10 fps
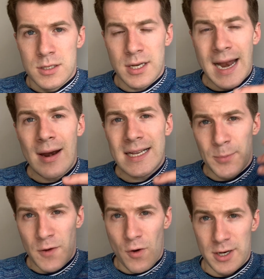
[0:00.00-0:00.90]
So now let's
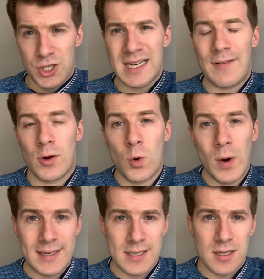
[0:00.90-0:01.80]
move on and just have a
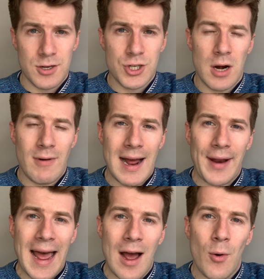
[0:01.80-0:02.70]
quick discussion around
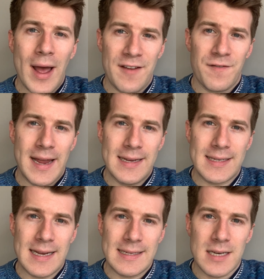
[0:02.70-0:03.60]
how
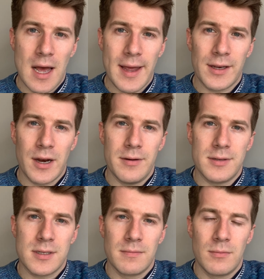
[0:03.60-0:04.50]
aphasia is
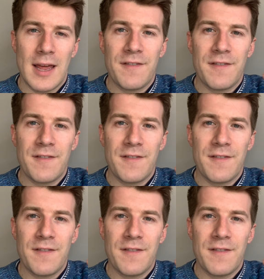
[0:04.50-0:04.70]
diagnosed. Well,